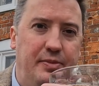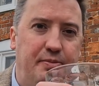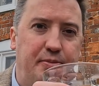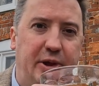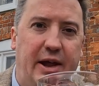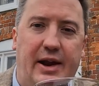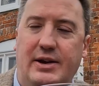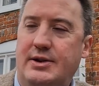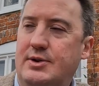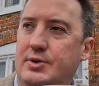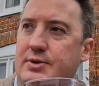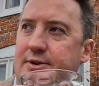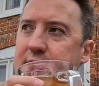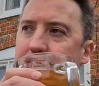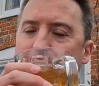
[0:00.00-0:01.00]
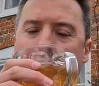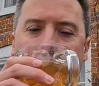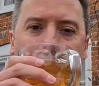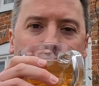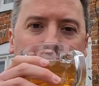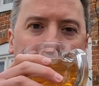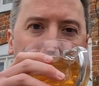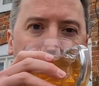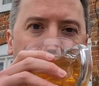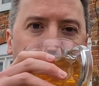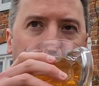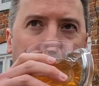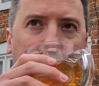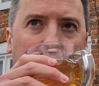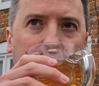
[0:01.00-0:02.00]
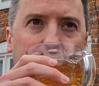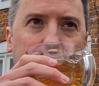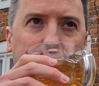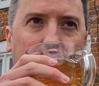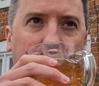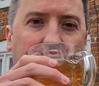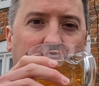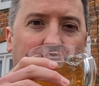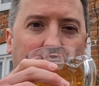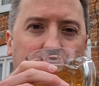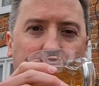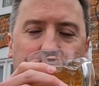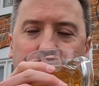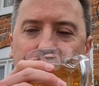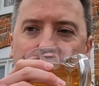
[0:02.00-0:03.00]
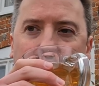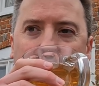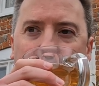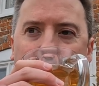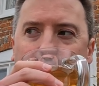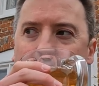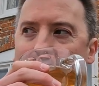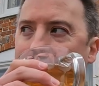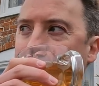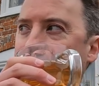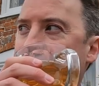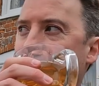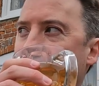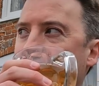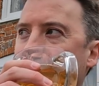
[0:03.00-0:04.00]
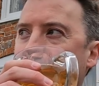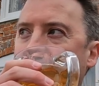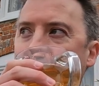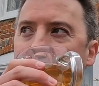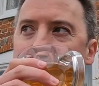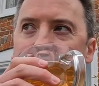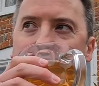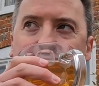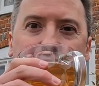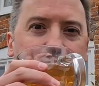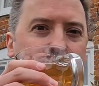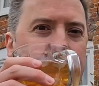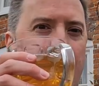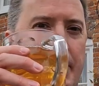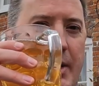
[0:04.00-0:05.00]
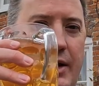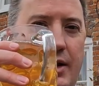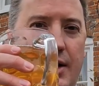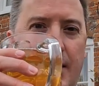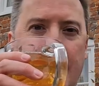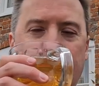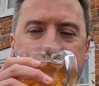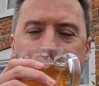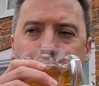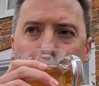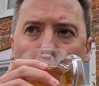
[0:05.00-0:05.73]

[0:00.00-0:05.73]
But then I saw some, I think local cider advertised. Couldn't resist it. Sorry about the cars.